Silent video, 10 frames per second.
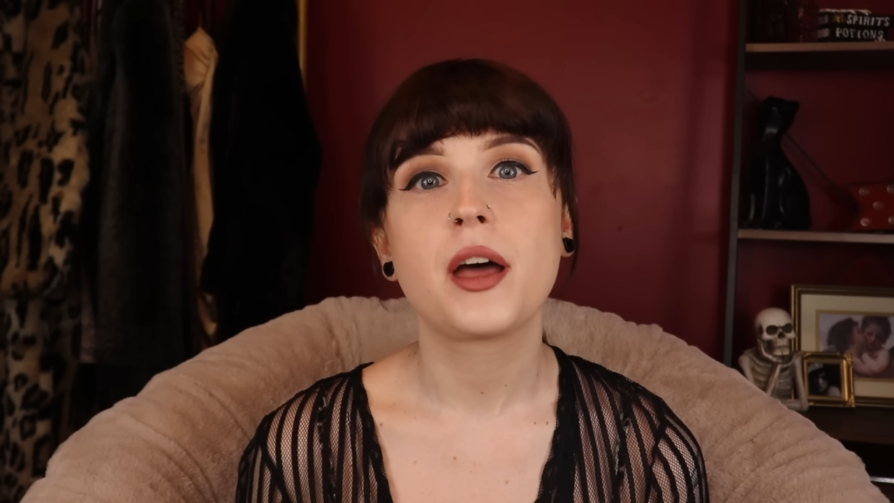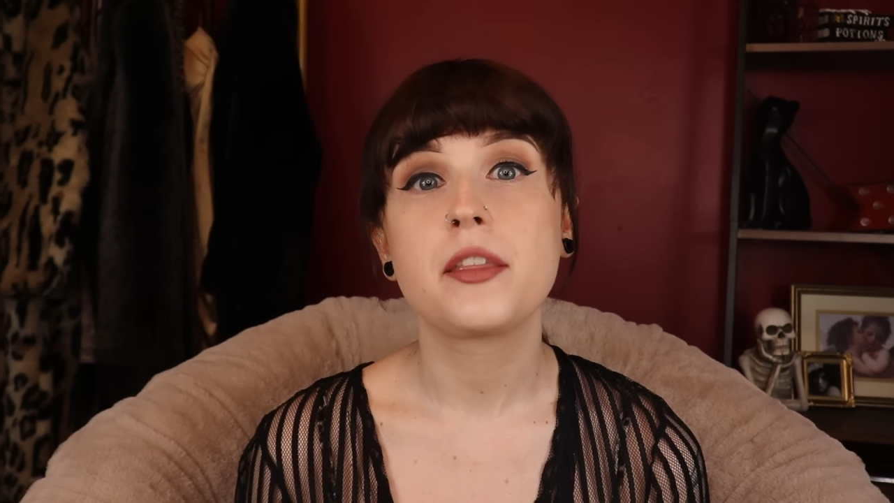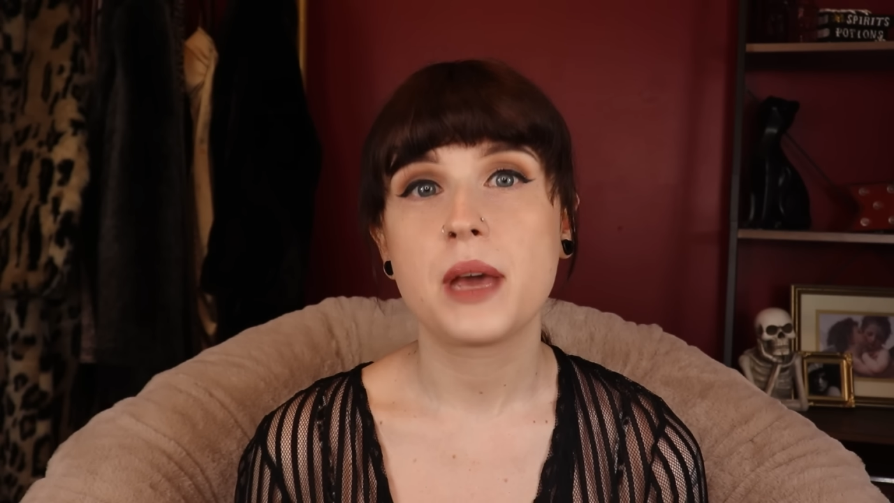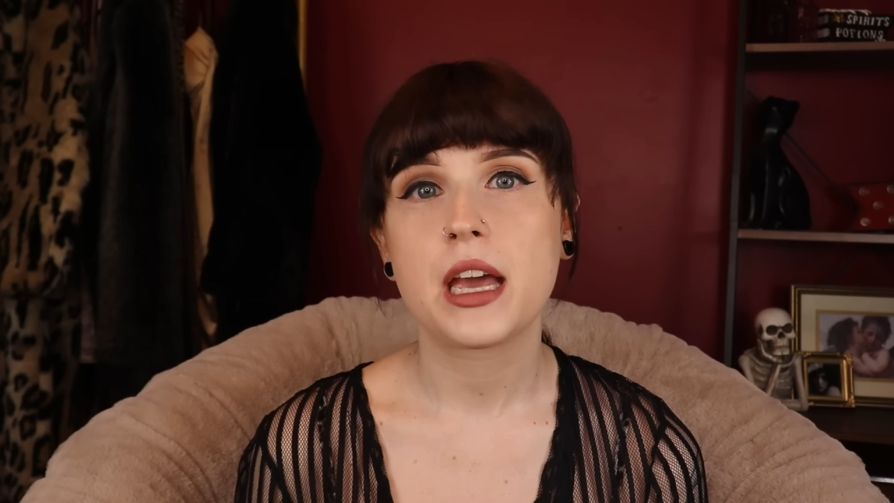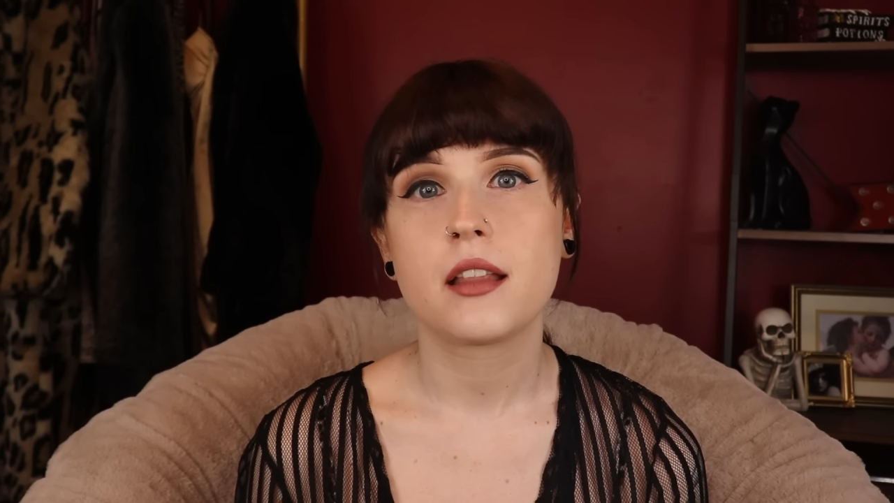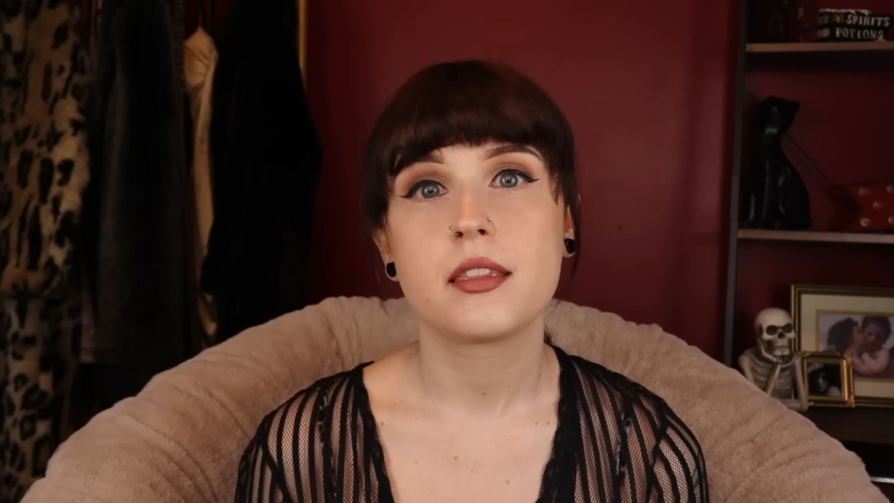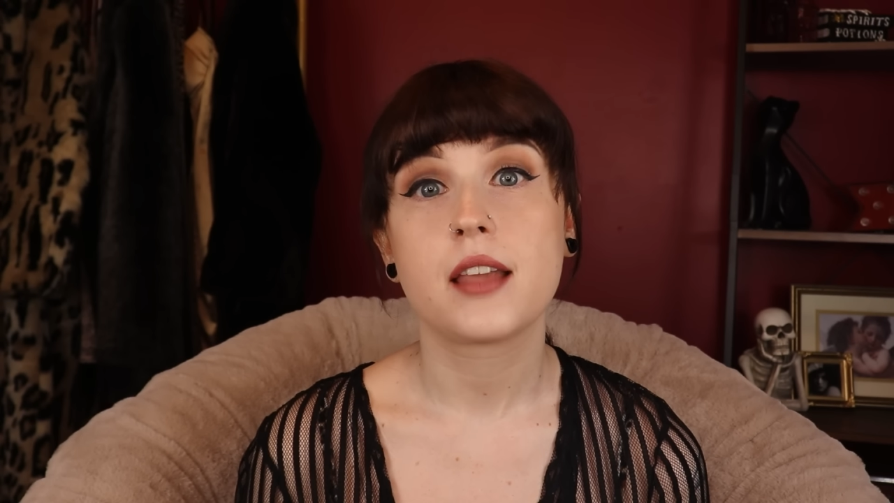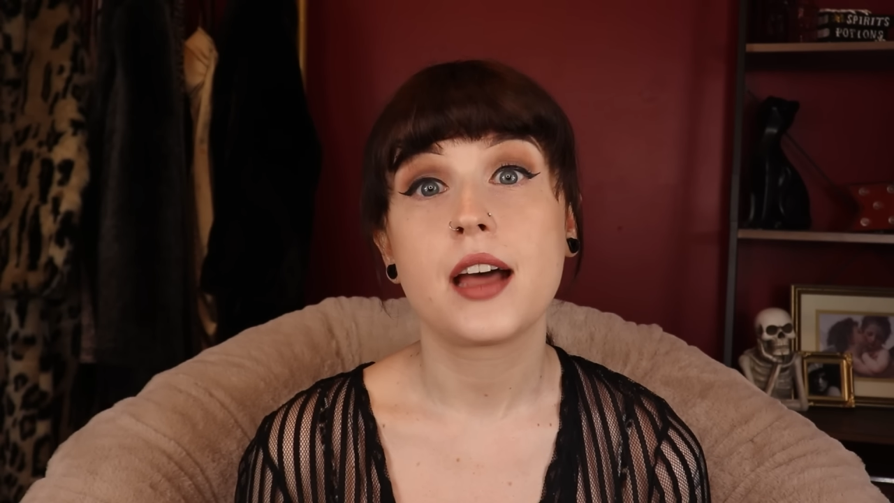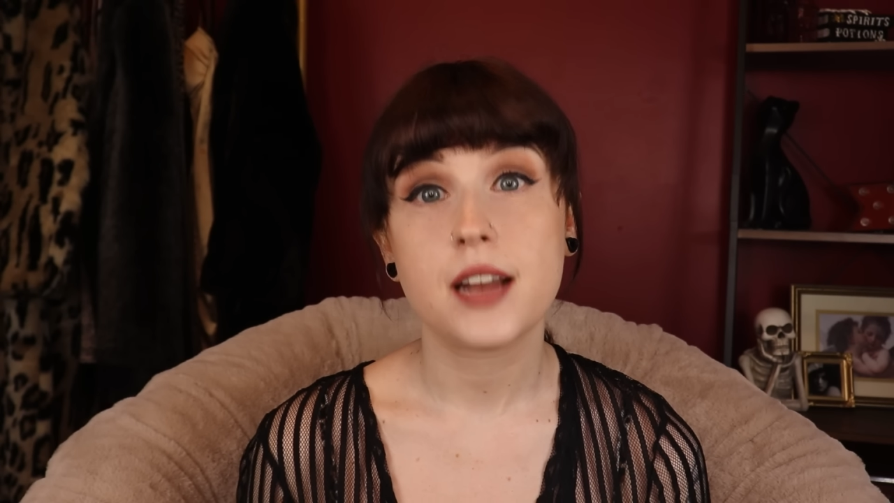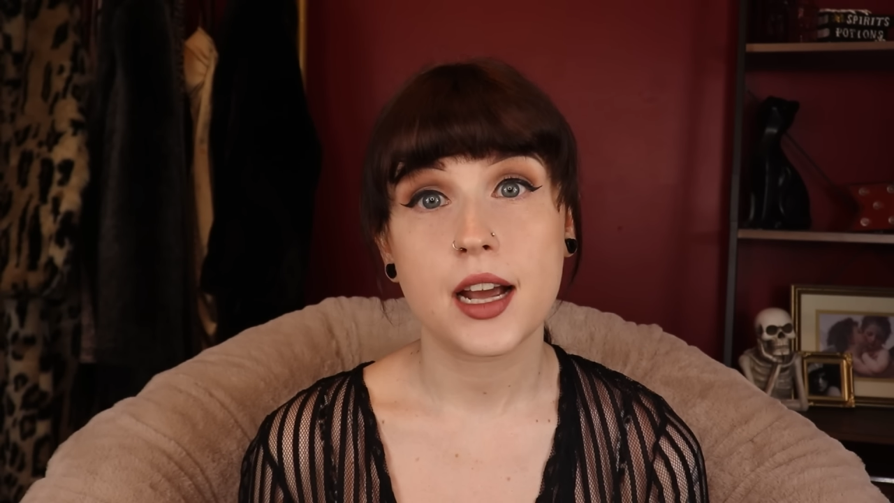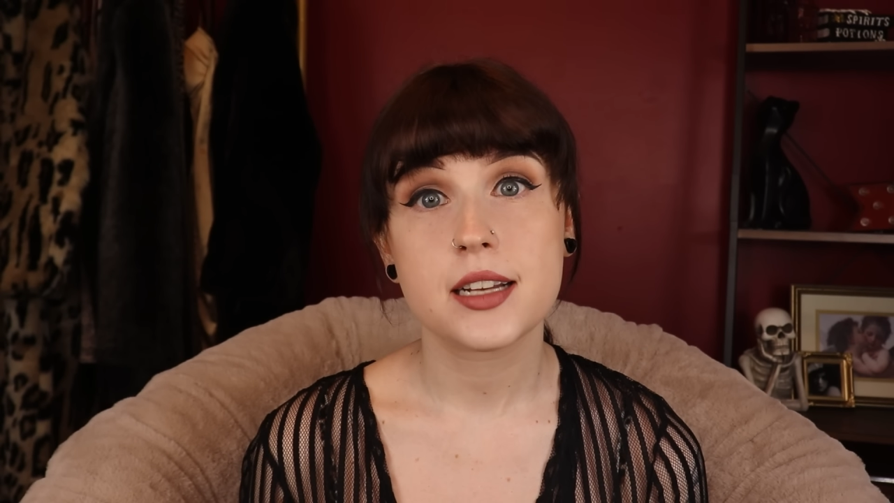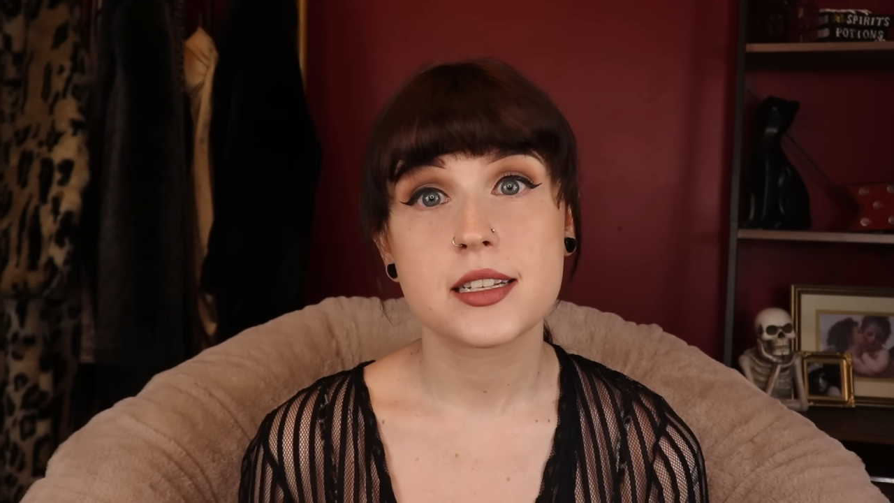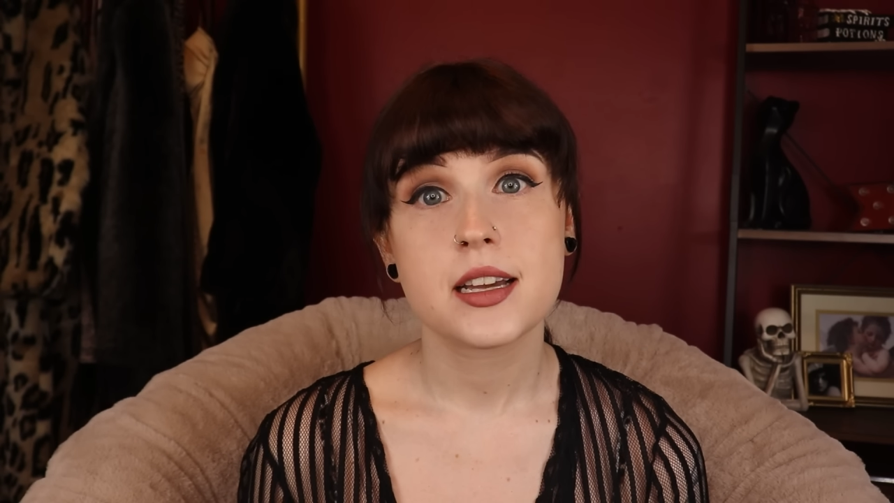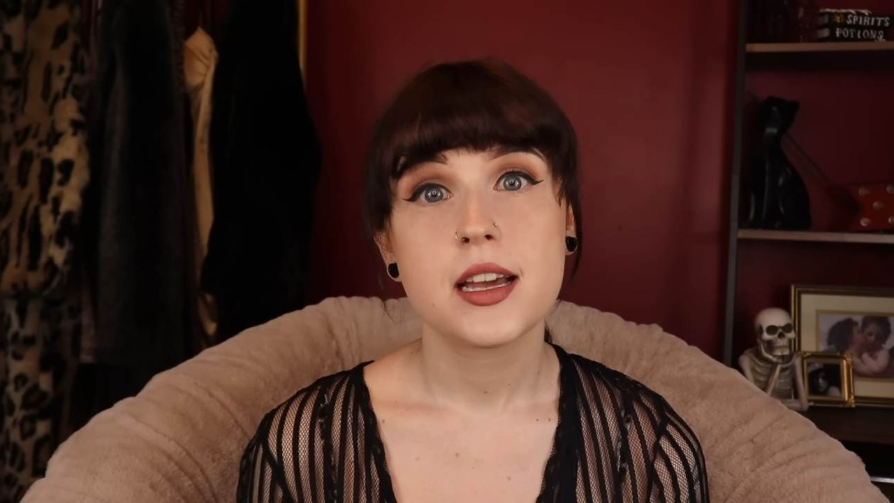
by the man that night.